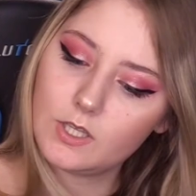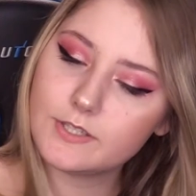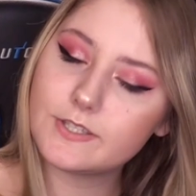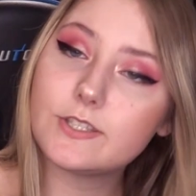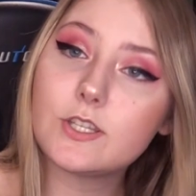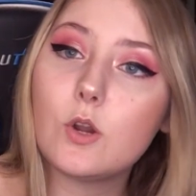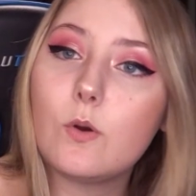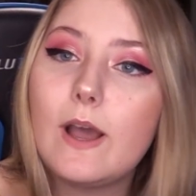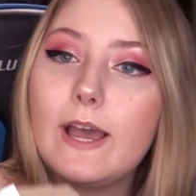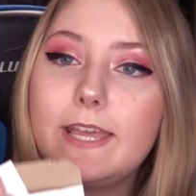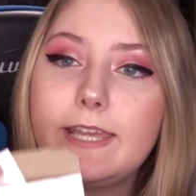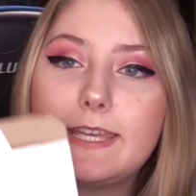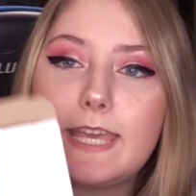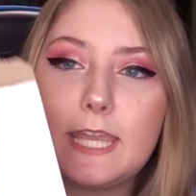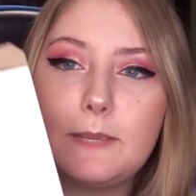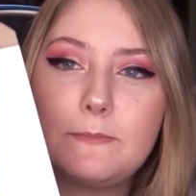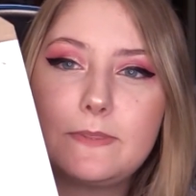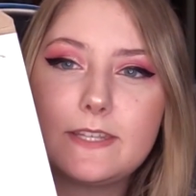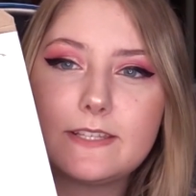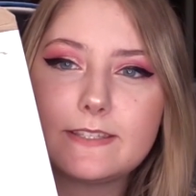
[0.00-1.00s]
So it
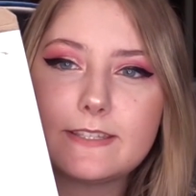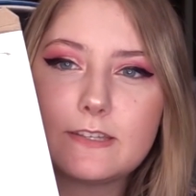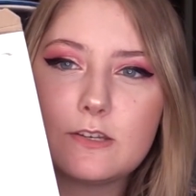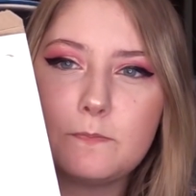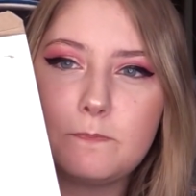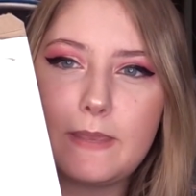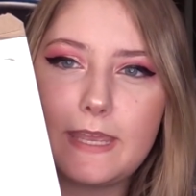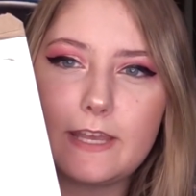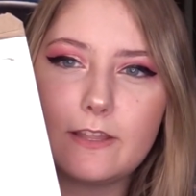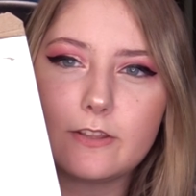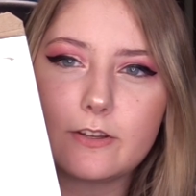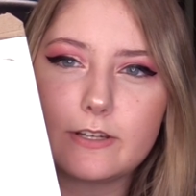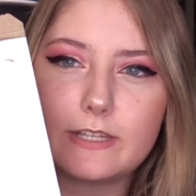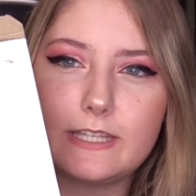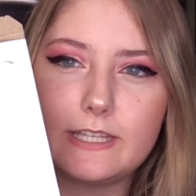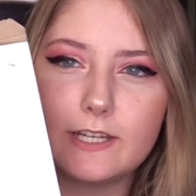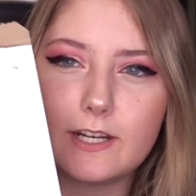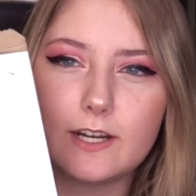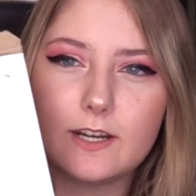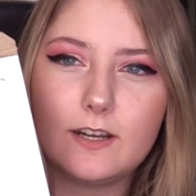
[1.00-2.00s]
came in this little mailer
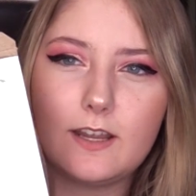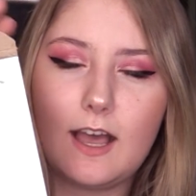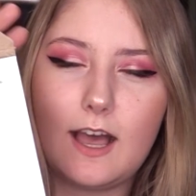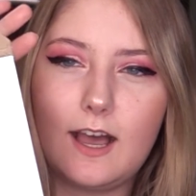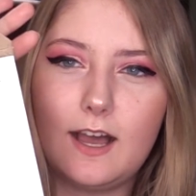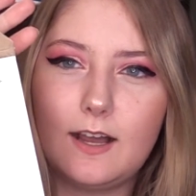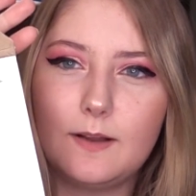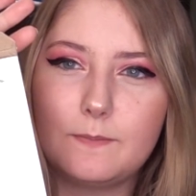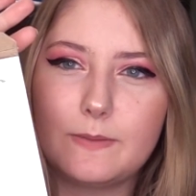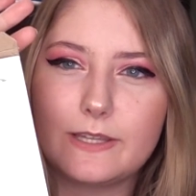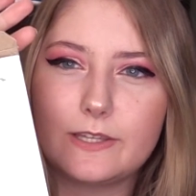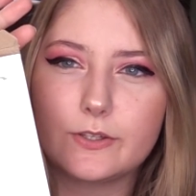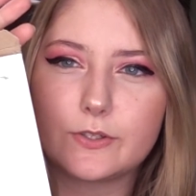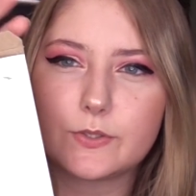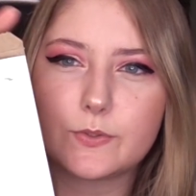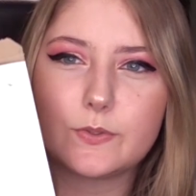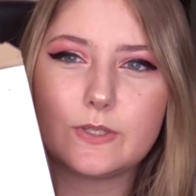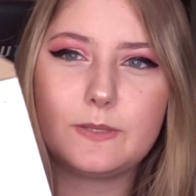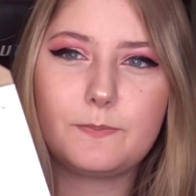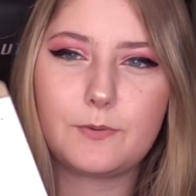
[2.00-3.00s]
here. It
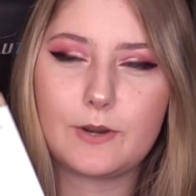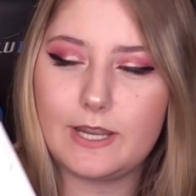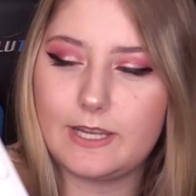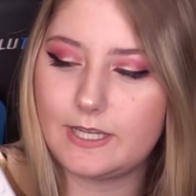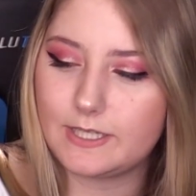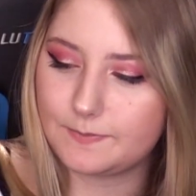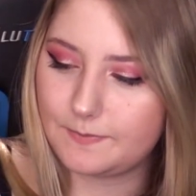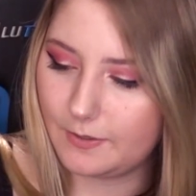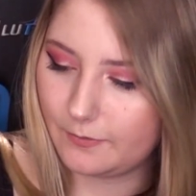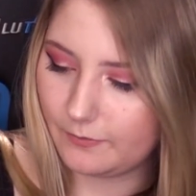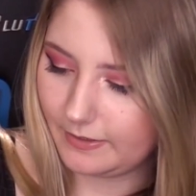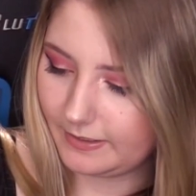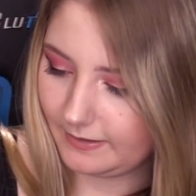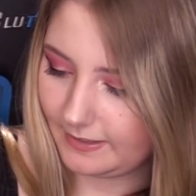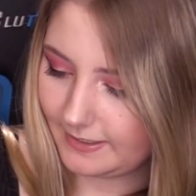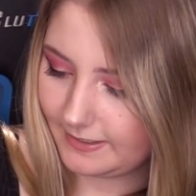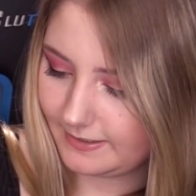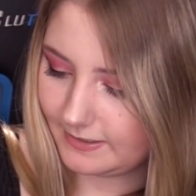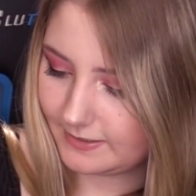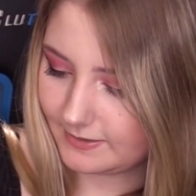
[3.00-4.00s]
looks really bright because my ring
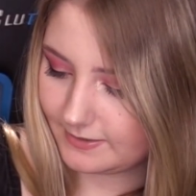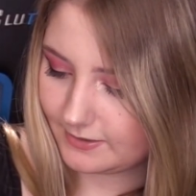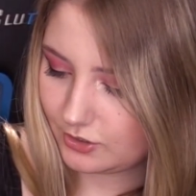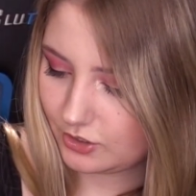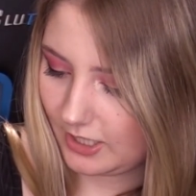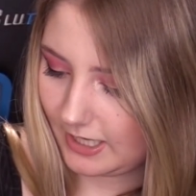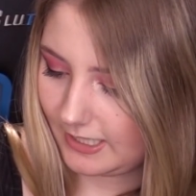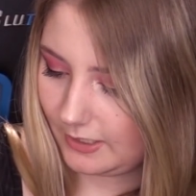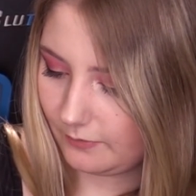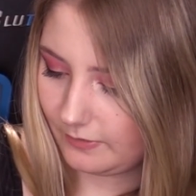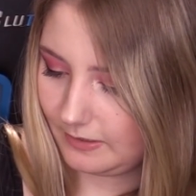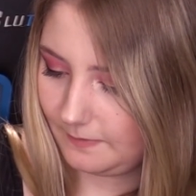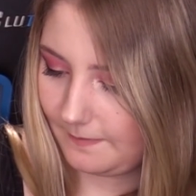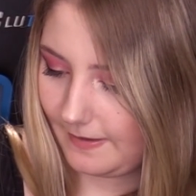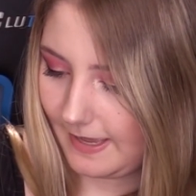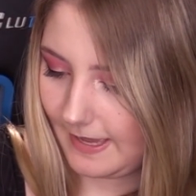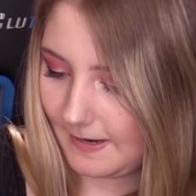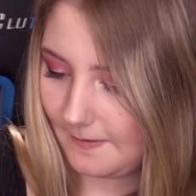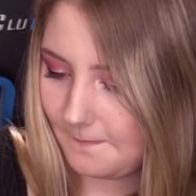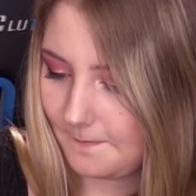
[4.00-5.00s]
light is shining really
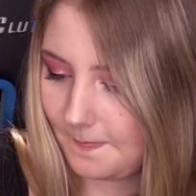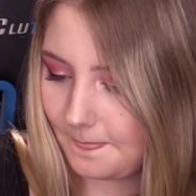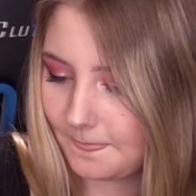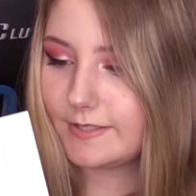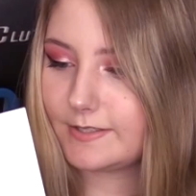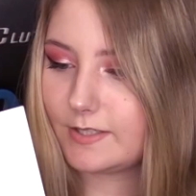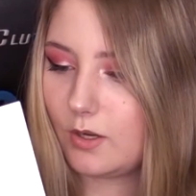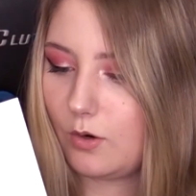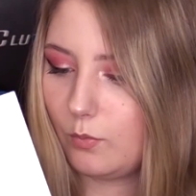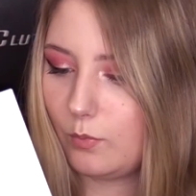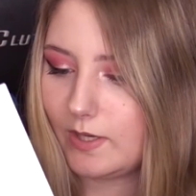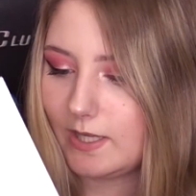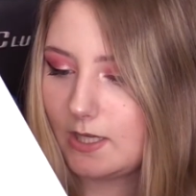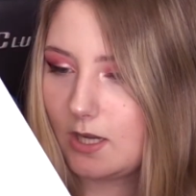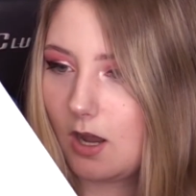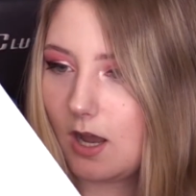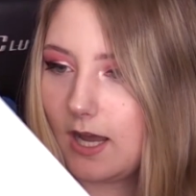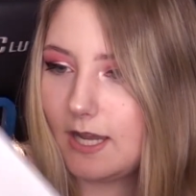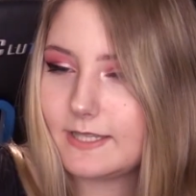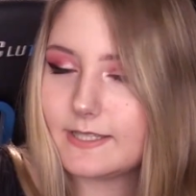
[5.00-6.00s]
bad. So we
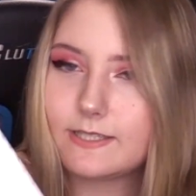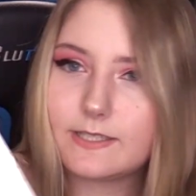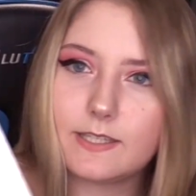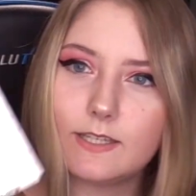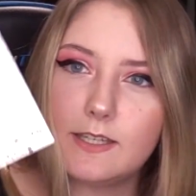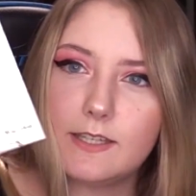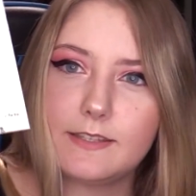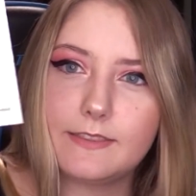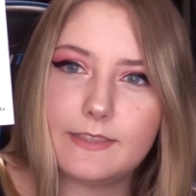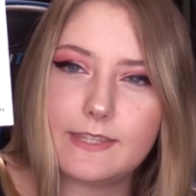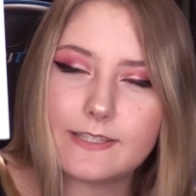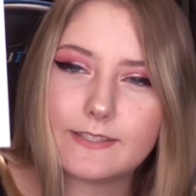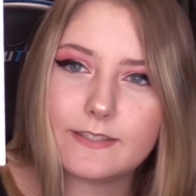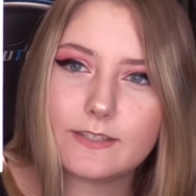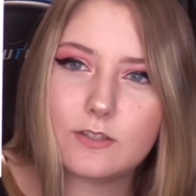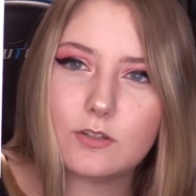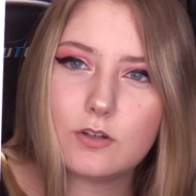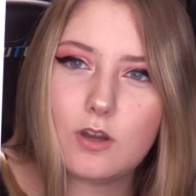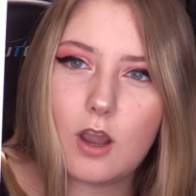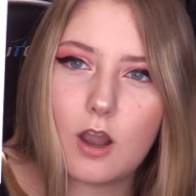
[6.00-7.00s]
got
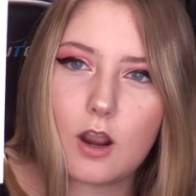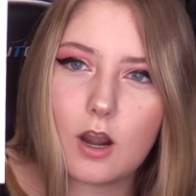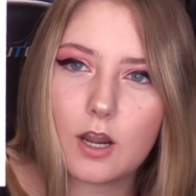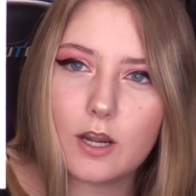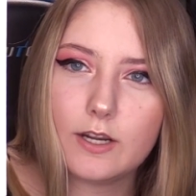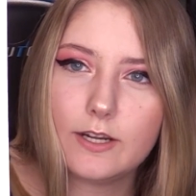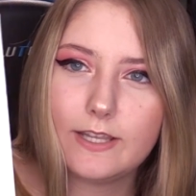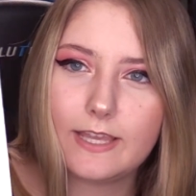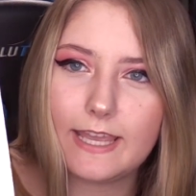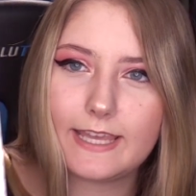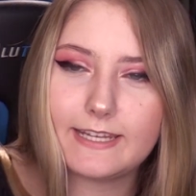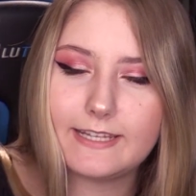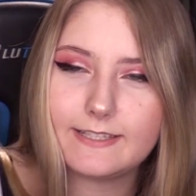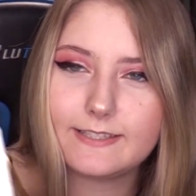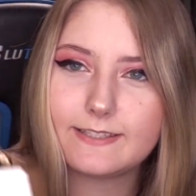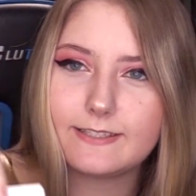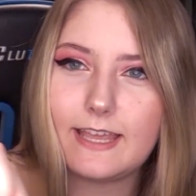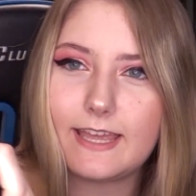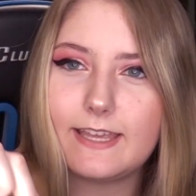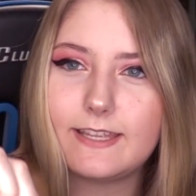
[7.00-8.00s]
this little card, and
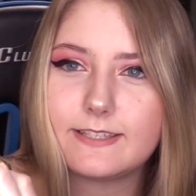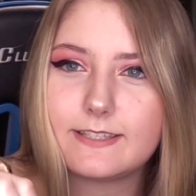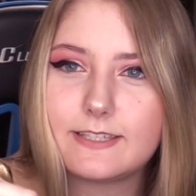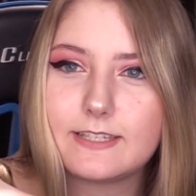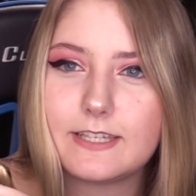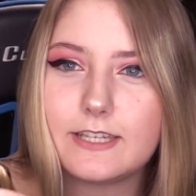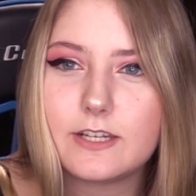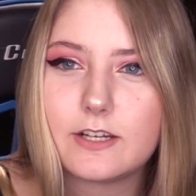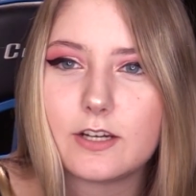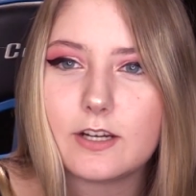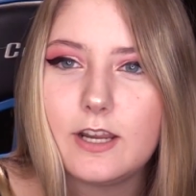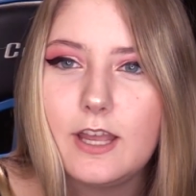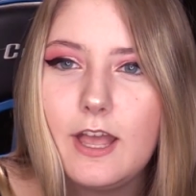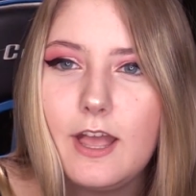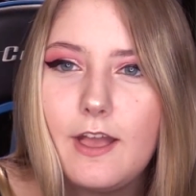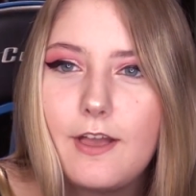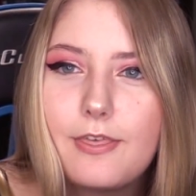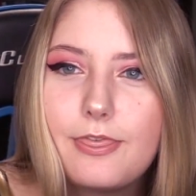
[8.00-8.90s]
it says here,